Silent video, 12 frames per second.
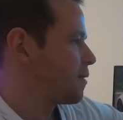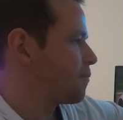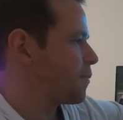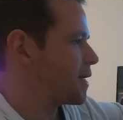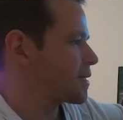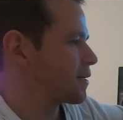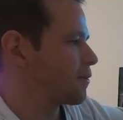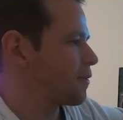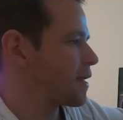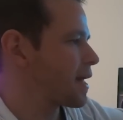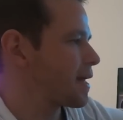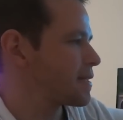Basically, all
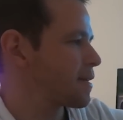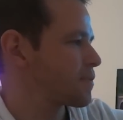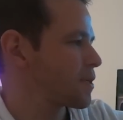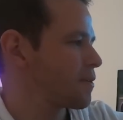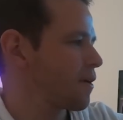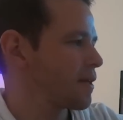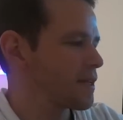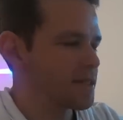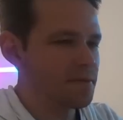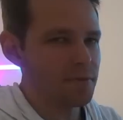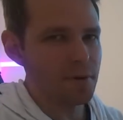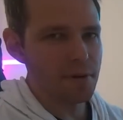that adds up to
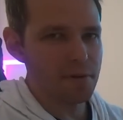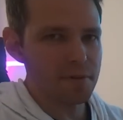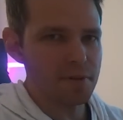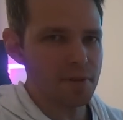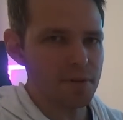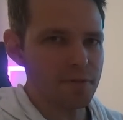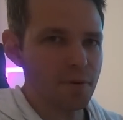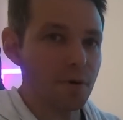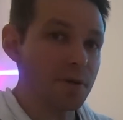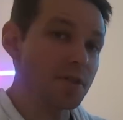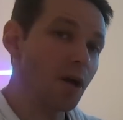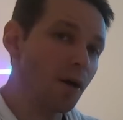$9,434
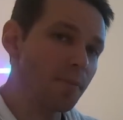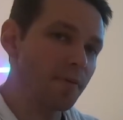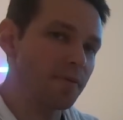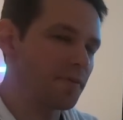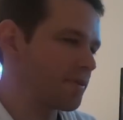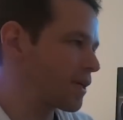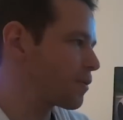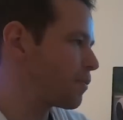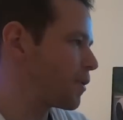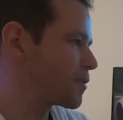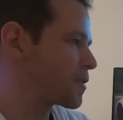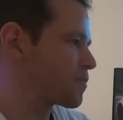on top of the vehicle
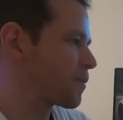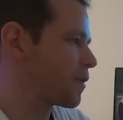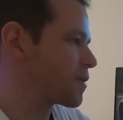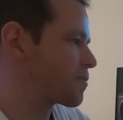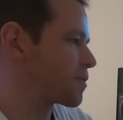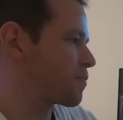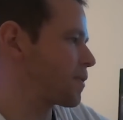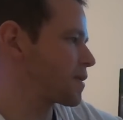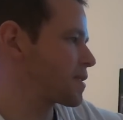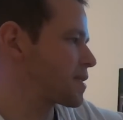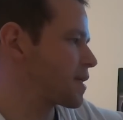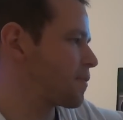purchase price, which
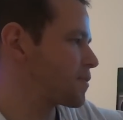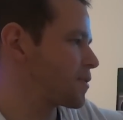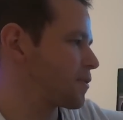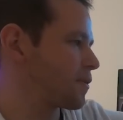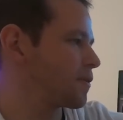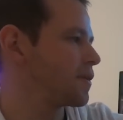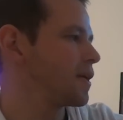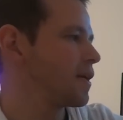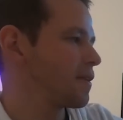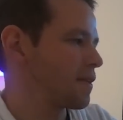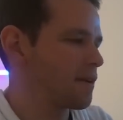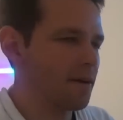brings us up to
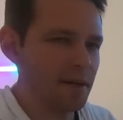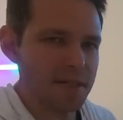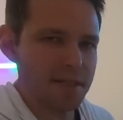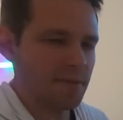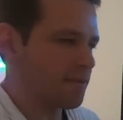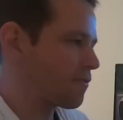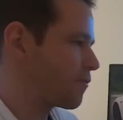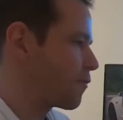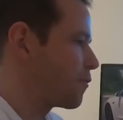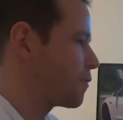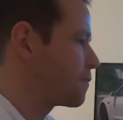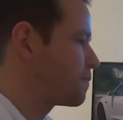the
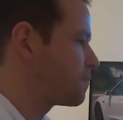$97,400.